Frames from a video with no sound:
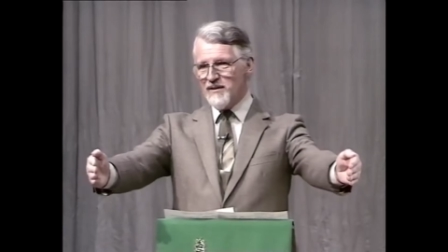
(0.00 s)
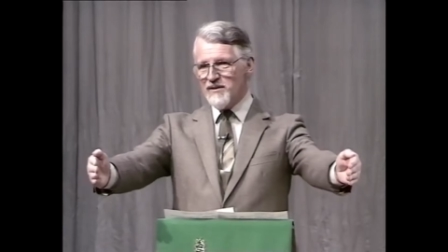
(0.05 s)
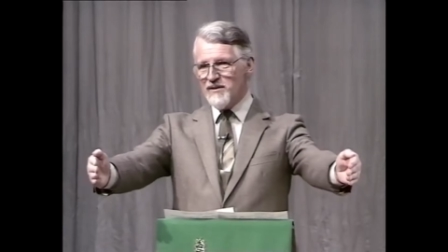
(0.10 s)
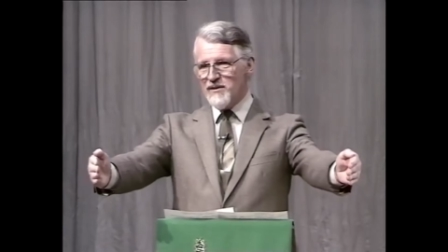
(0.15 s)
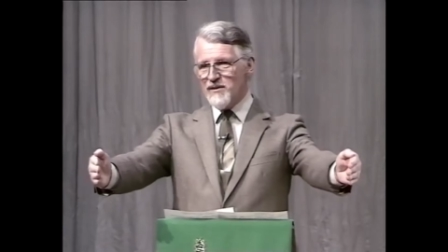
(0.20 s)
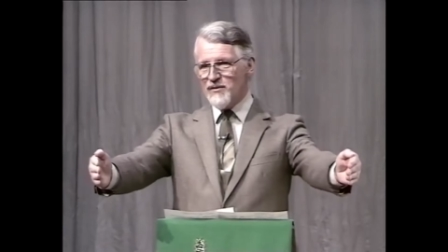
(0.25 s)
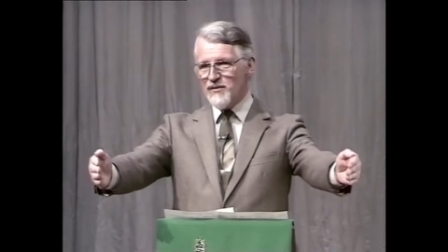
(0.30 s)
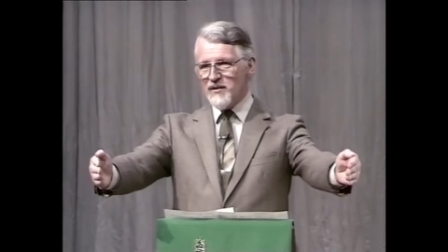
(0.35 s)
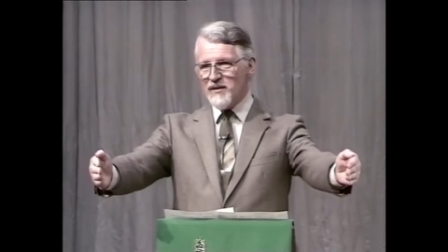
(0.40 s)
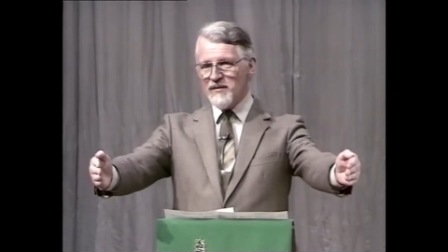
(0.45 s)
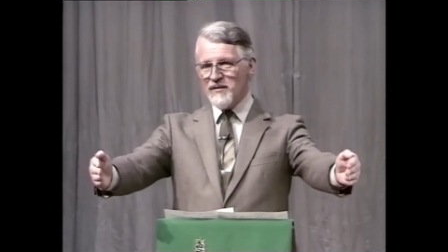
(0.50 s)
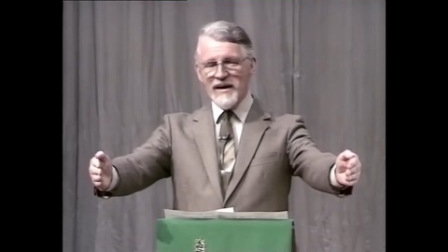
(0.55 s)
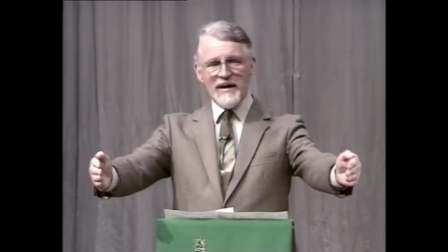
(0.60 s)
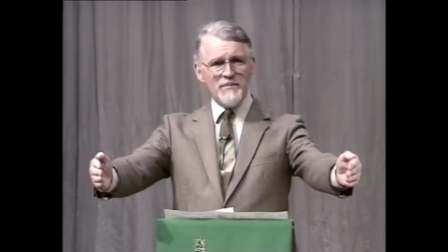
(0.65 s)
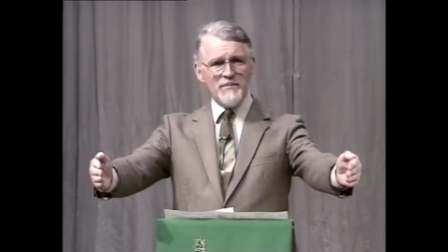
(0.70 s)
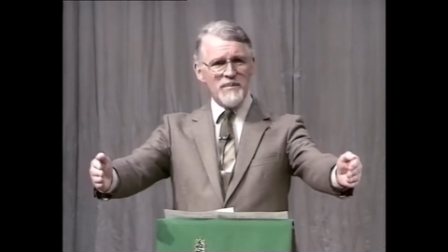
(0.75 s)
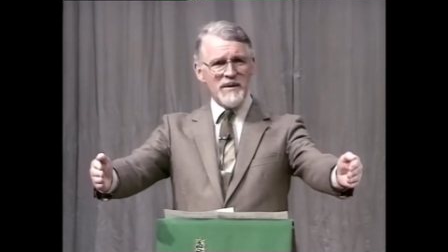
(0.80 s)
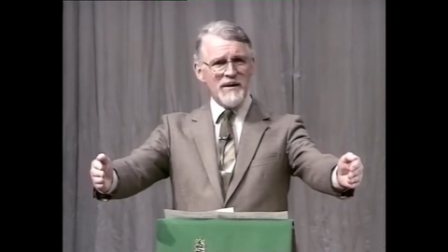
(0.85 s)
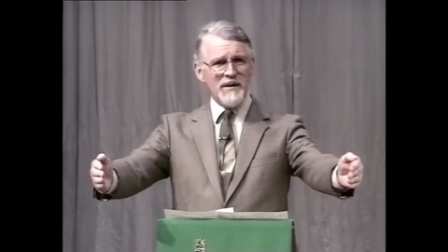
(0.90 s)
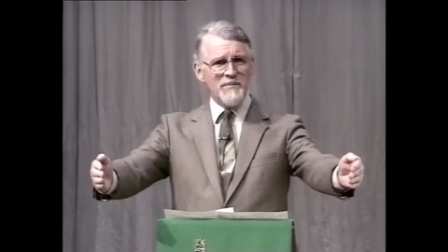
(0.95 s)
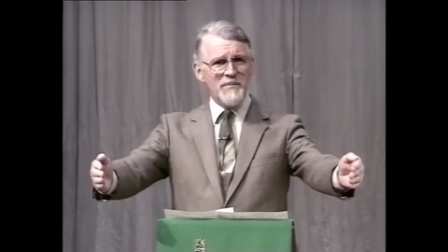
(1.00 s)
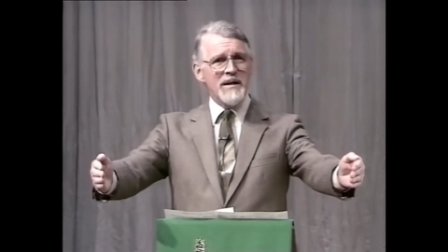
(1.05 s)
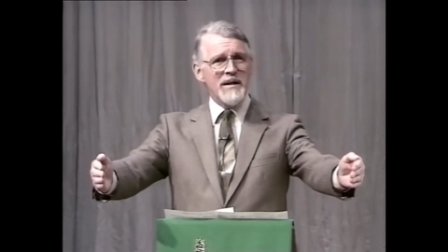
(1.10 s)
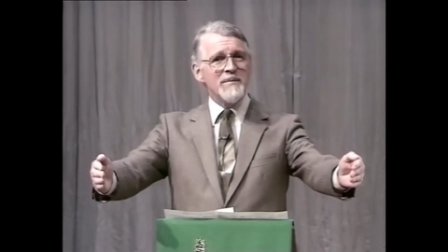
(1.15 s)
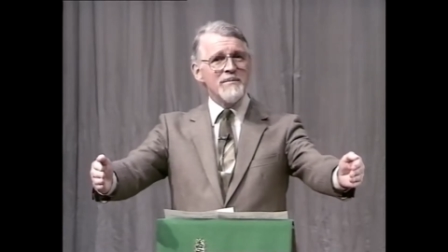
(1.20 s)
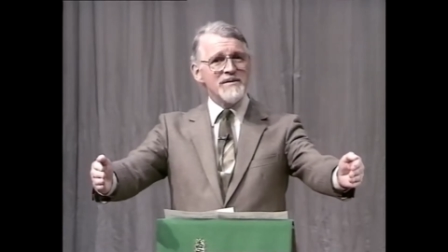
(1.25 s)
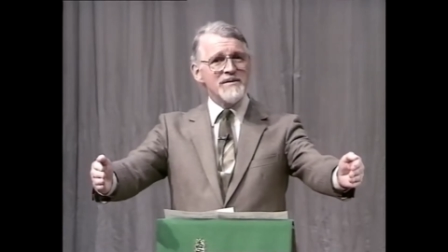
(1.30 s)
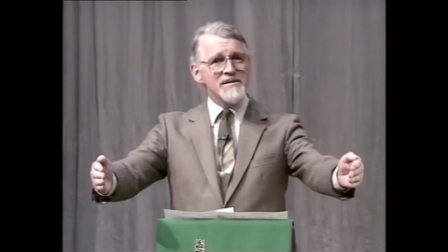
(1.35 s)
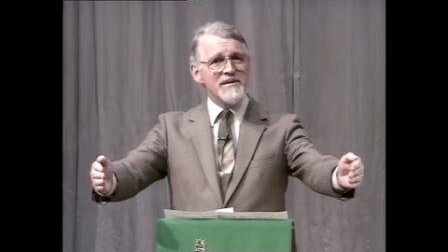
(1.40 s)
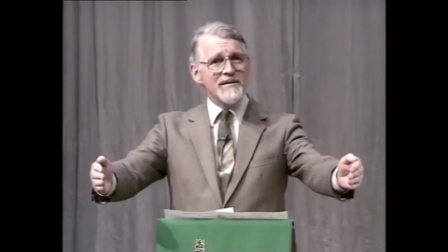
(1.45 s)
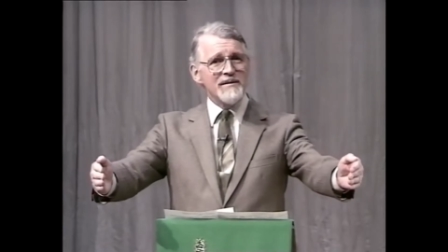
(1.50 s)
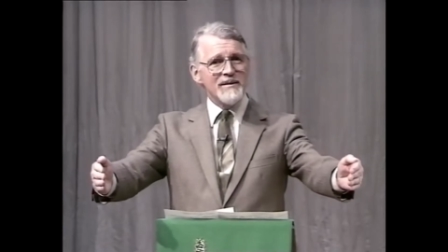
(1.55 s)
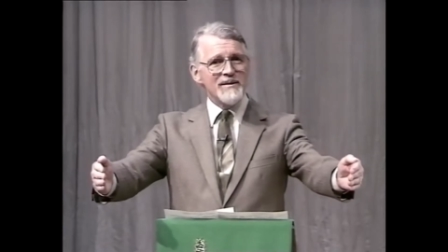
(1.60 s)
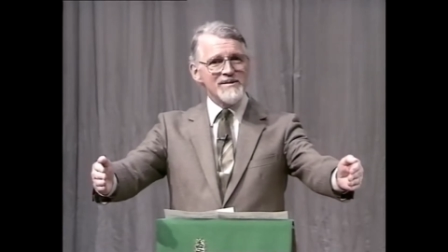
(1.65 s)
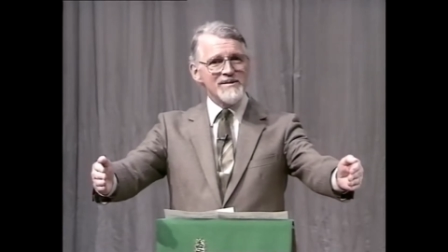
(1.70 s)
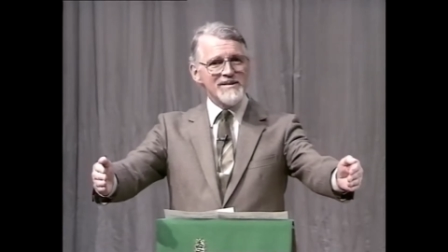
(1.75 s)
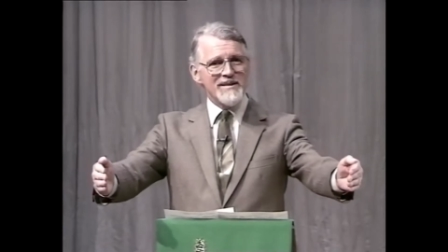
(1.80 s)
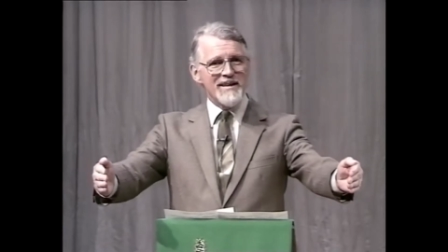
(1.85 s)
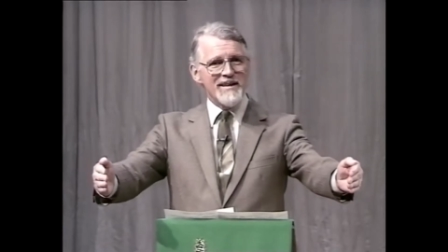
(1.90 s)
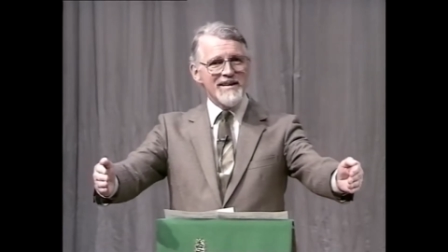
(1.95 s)
Did you think they had bigger babies in
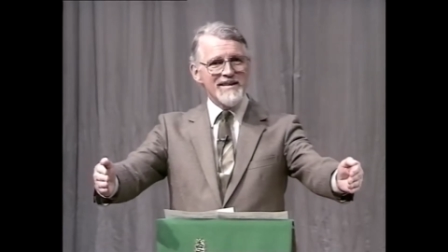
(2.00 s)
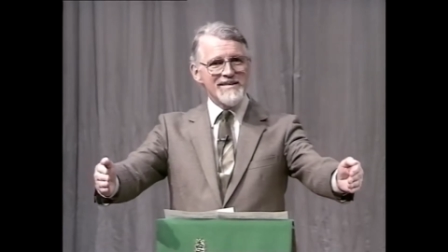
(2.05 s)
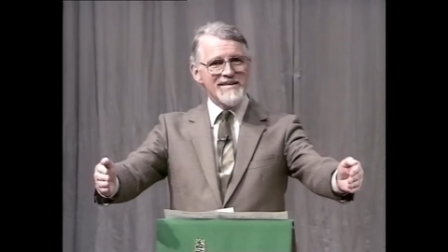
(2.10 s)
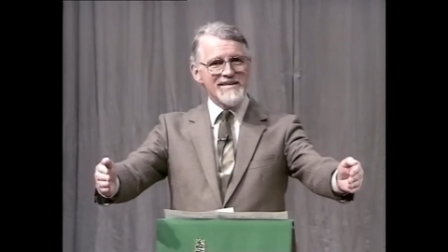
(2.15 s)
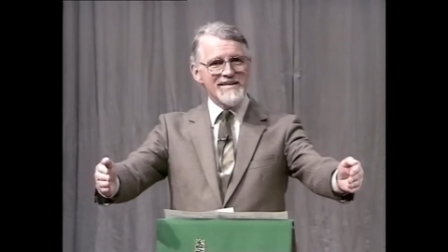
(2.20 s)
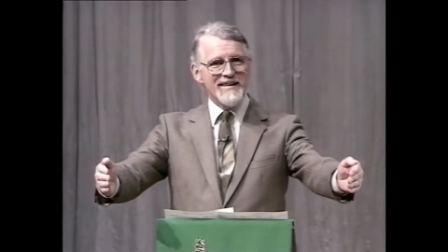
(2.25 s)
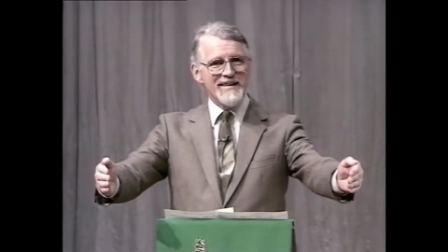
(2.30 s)
those days?